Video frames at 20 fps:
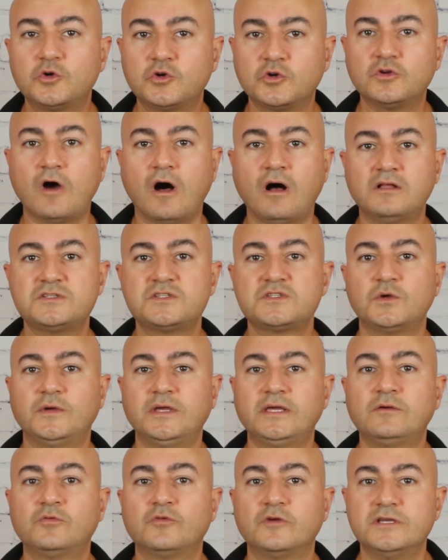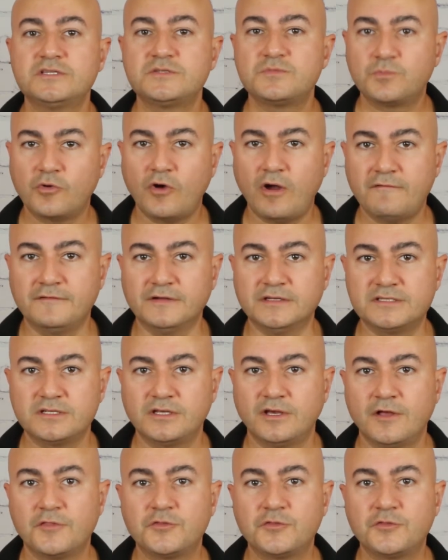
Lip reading: could also increase profit